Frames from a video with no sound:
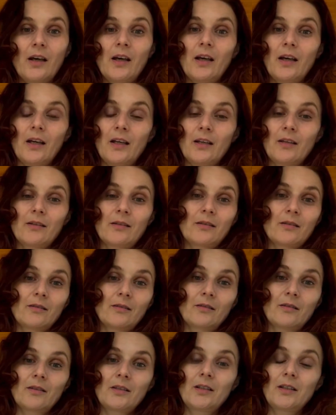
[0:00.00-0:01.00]
And
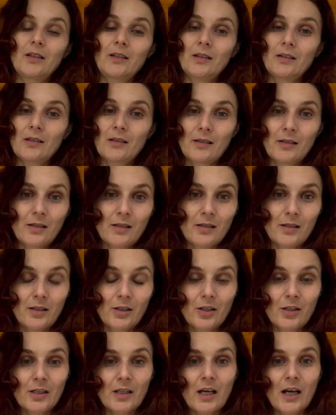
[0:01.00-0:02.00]
dear
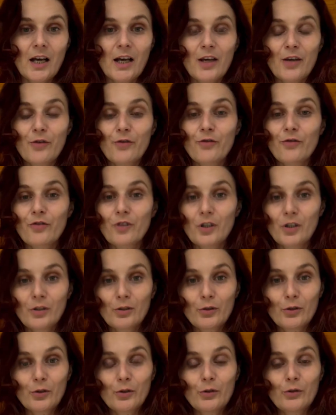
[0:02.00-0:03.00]
sisters, I
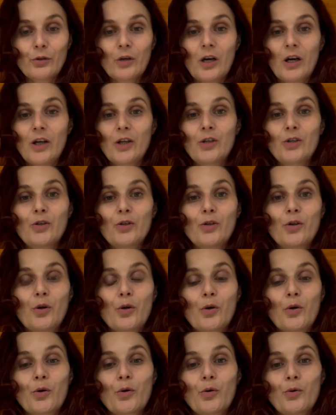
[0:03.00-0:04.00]
feel you. I
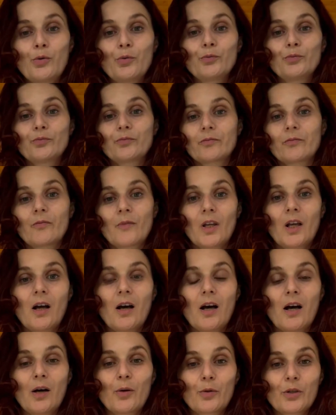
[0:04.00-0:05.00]
know
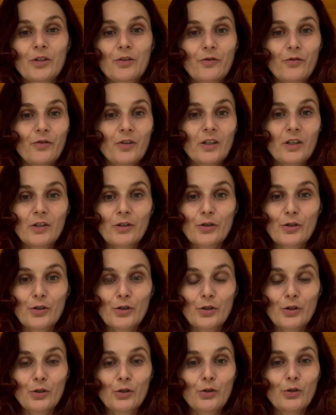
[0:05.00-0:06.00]
how it feels
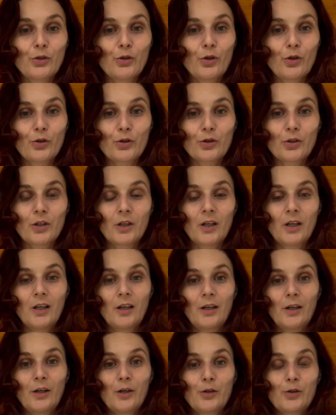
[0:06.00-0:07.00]
not
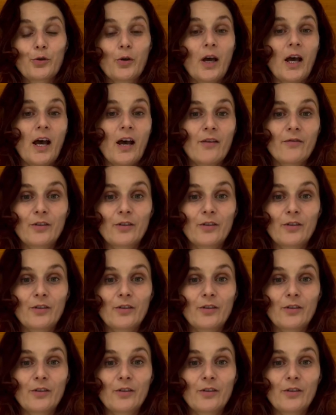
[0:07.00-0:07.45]
to have